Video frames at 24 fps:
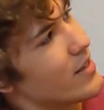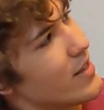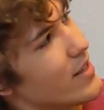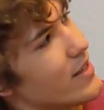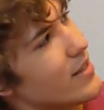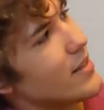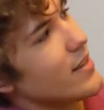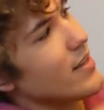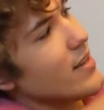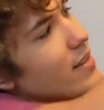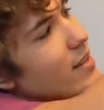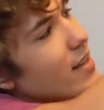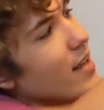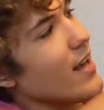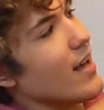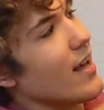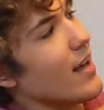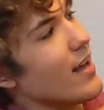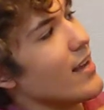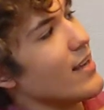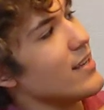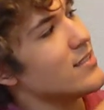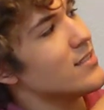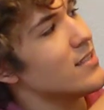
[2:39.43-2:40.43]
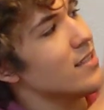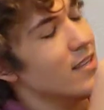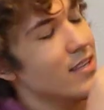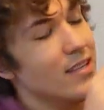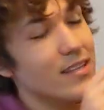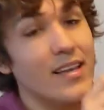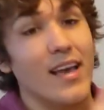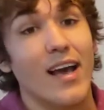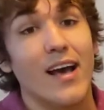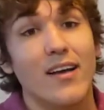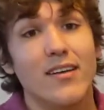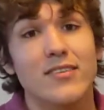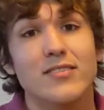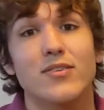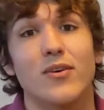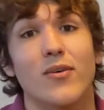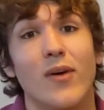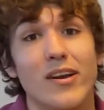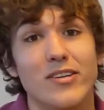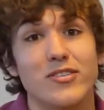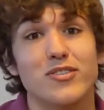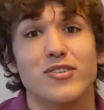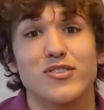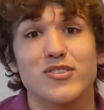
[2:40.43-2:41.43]
and then you got the eyes. Yeah, so
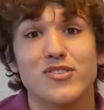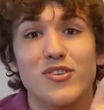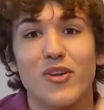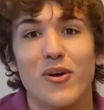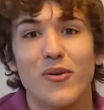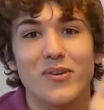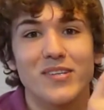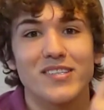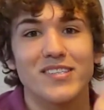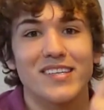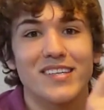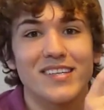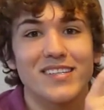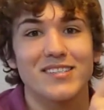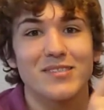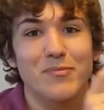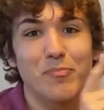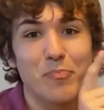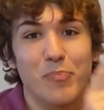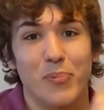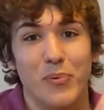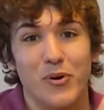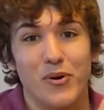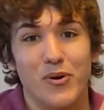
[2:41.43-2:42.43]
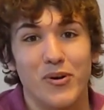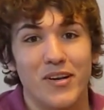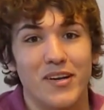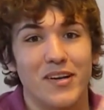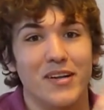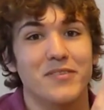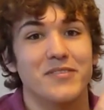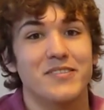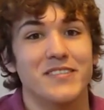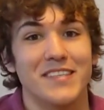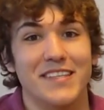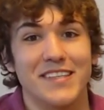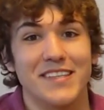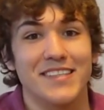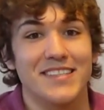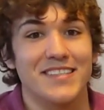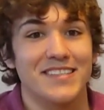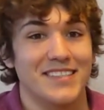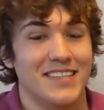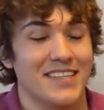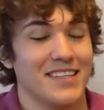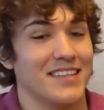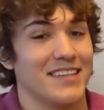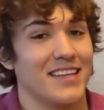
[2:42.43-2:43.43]
I just noticed that it's a bird, and I've seen
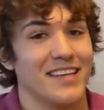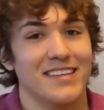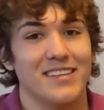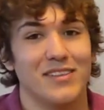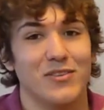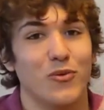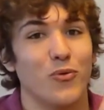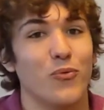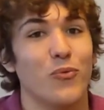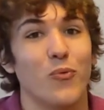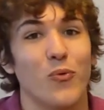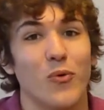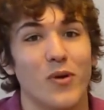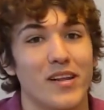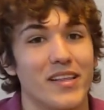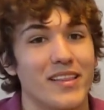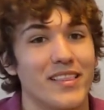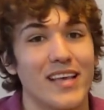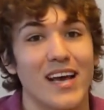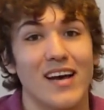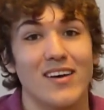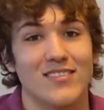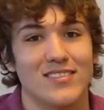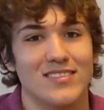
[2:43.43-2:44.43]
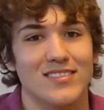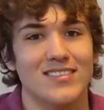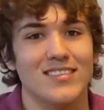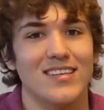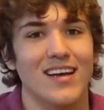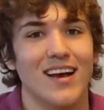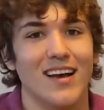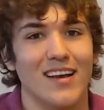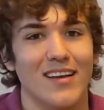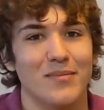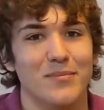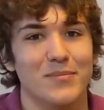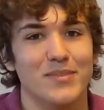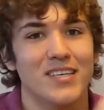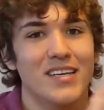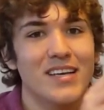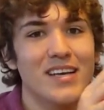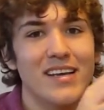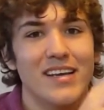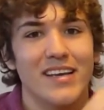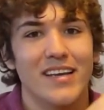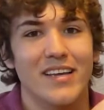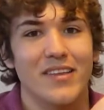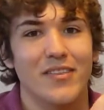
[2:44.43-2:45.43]
this thing like 20,000 times,
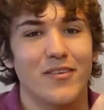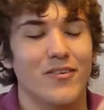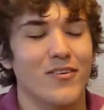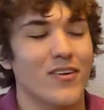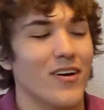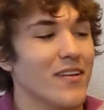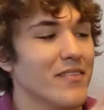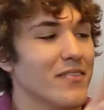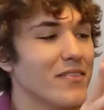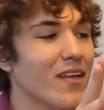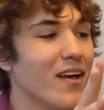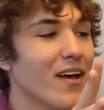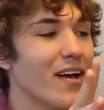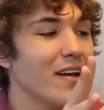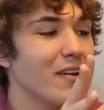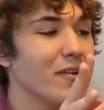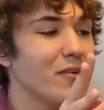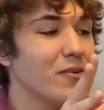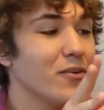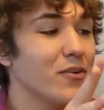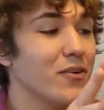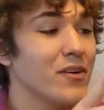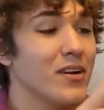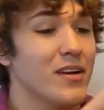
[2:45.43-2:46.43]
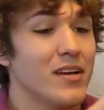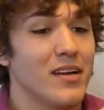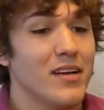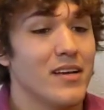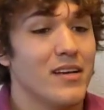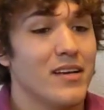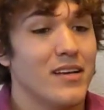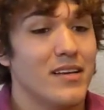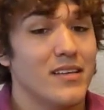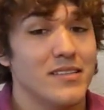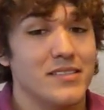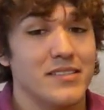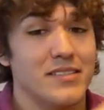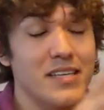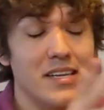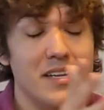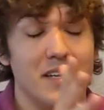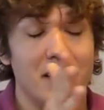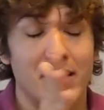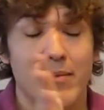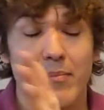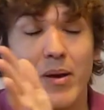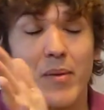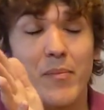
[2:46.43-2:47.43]
either online or
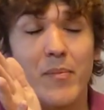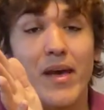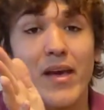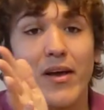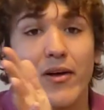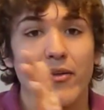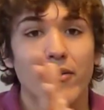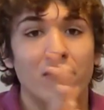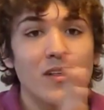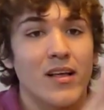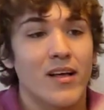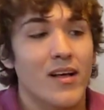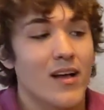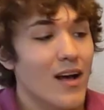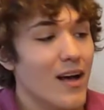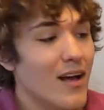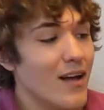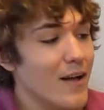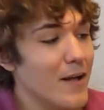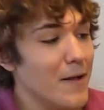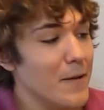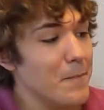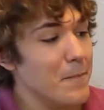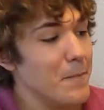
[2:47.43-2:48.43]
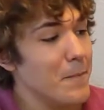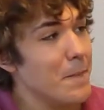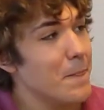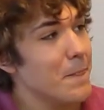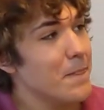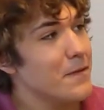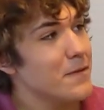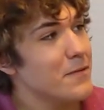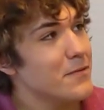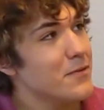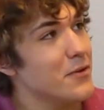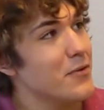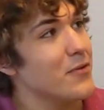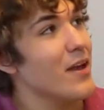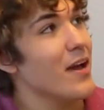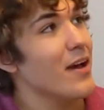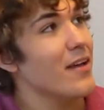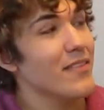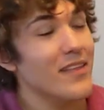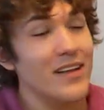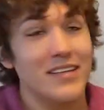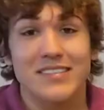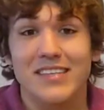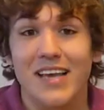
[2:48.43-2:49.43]
sitting in my mail. So yeah,
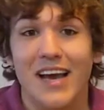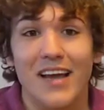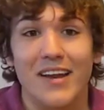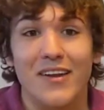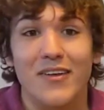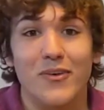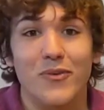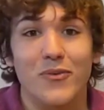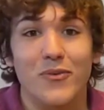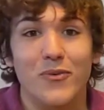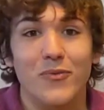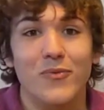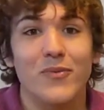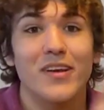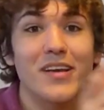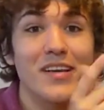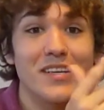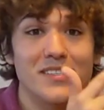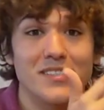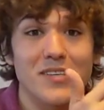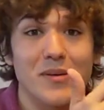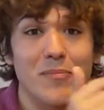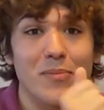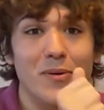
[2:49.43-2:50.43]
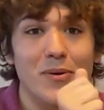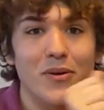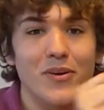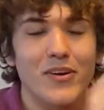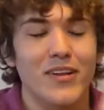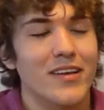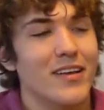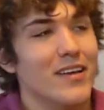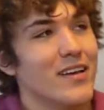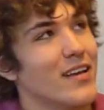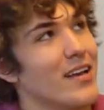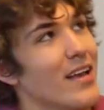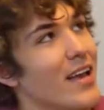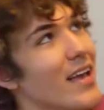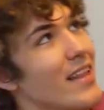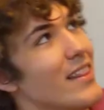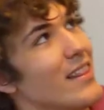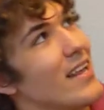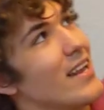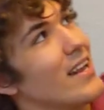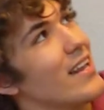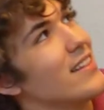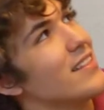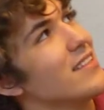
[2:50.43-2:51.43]
that's kind of cool. It's a bird. And
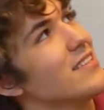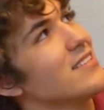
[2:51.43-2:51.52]
then at